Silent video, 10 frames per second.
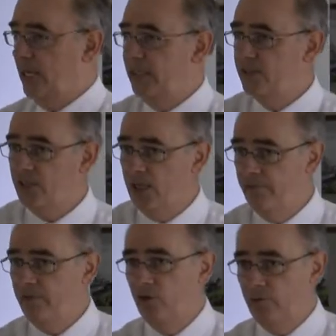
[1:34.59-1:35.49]
hand. He says, come
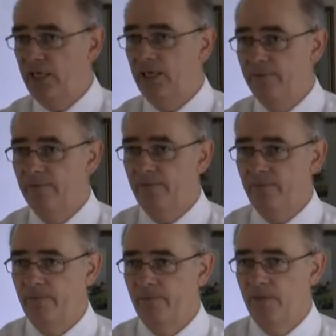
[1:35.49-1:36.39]
follow me.
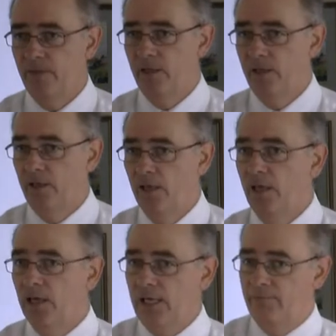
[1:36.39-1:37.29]

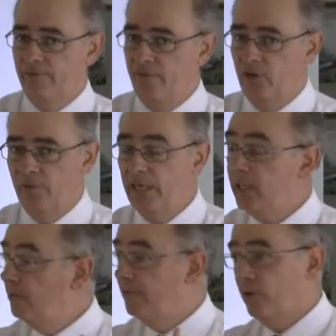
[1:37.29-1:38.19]
Come follow me, and
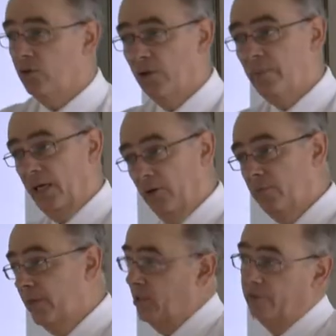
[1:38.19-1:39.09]
in following me, I will
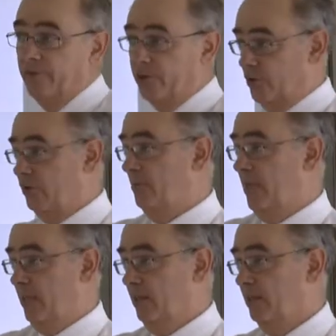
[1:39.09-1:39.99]
make you fishers of
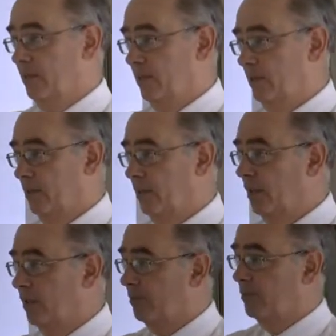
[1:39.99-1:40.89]
men.
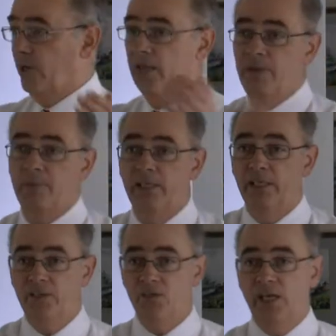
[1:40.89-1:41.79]
Bringing people
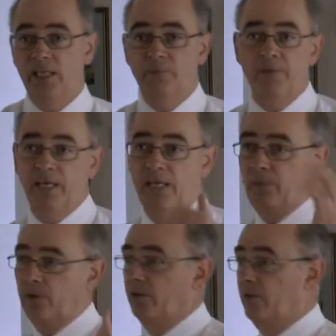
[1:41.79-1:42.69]
into this kingdom, picking up
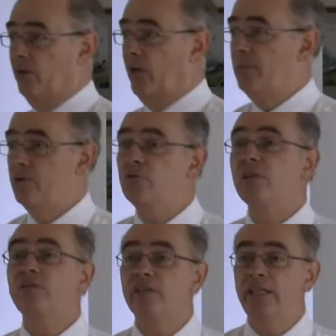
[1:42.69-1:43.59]
on
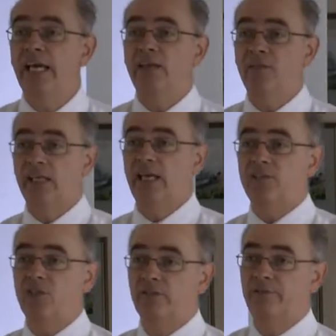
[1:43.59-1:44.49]
imagery of the net and the
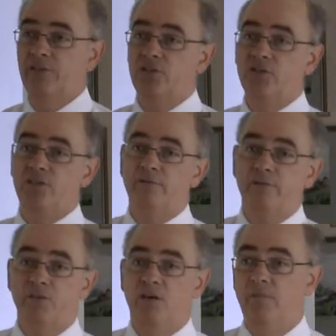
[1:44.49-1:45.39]
catching of fish and stuff
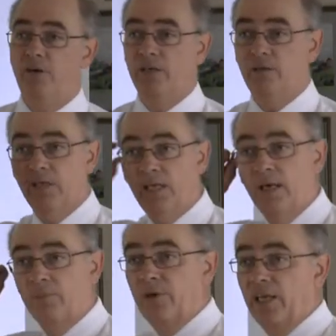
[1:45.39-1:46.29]
from Jeremiah. Okay,
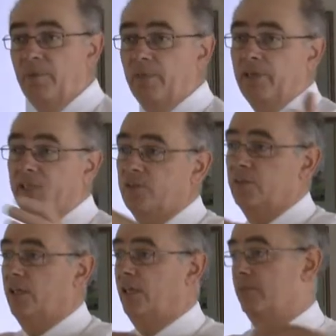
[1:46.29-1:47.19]
bringing people into the
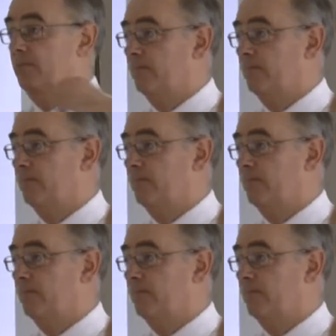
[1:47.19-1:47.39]
kingdom.